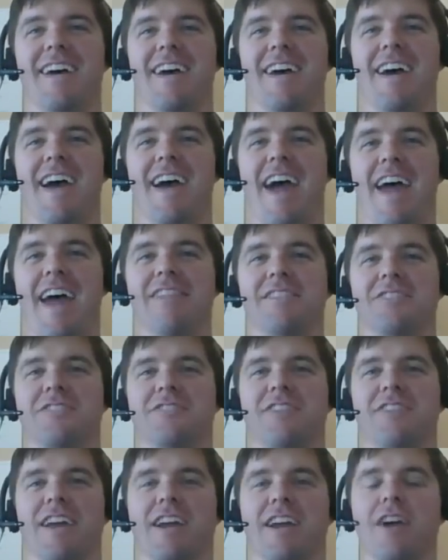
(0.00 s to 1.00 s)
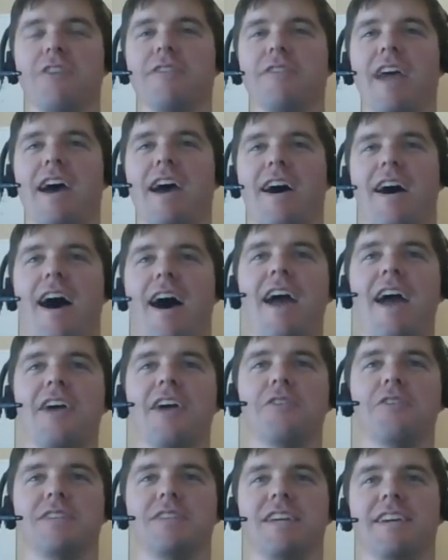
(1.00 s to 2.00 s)
And they're just like, oh yeah,
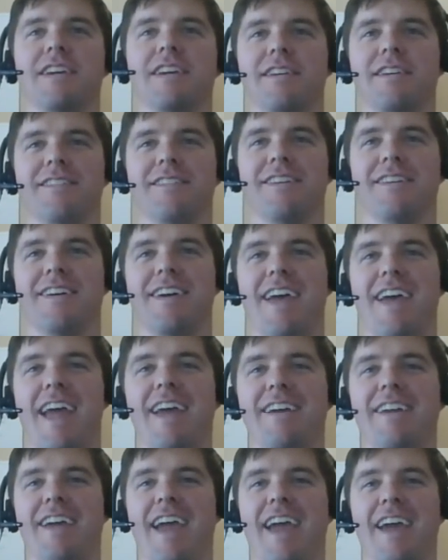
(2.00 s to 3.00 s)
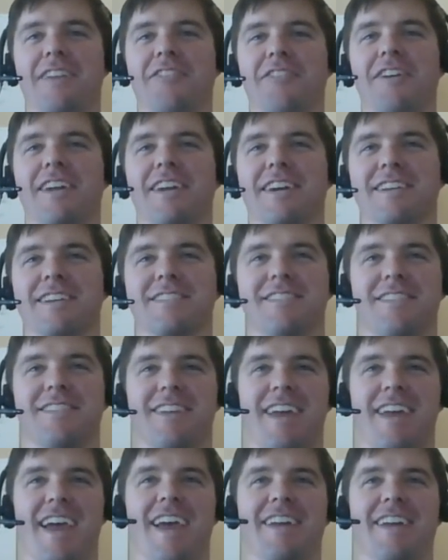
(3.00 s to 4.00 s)
IoT, analytics,
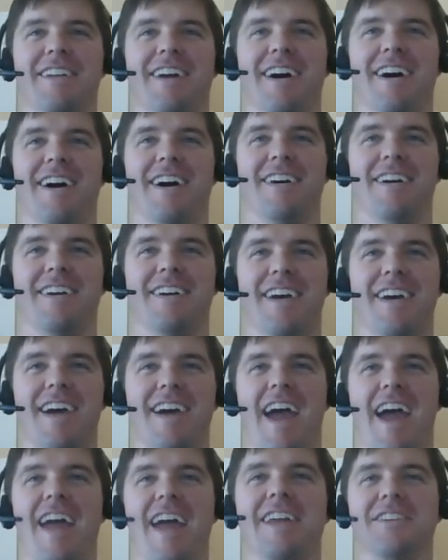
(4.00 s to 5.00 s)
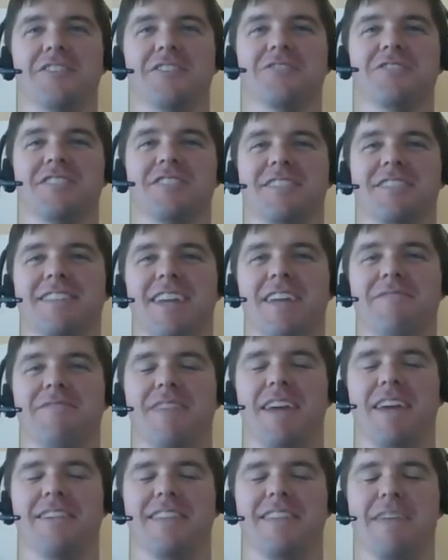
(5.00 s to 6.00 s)
and you'll just see them.
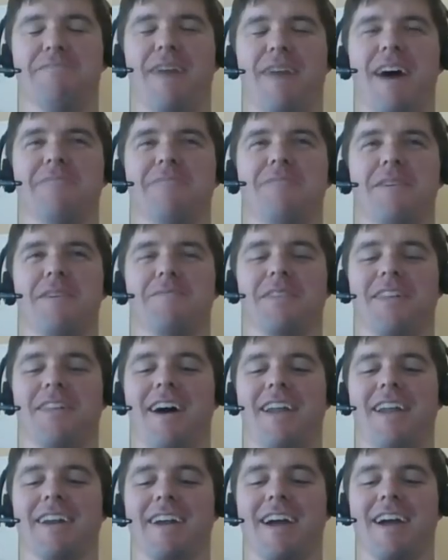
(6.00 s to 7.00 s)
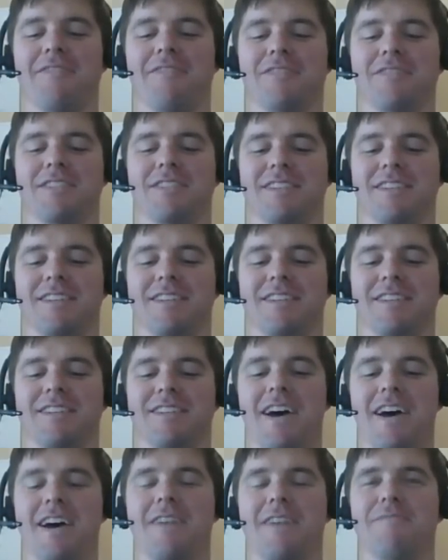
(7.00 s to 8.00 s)
They pop up a lot at conferences,
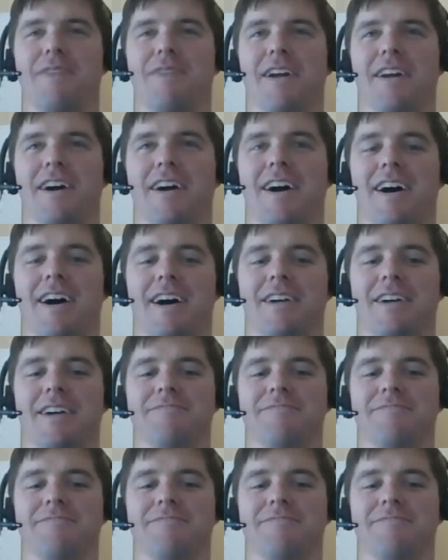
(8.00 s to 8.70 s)
but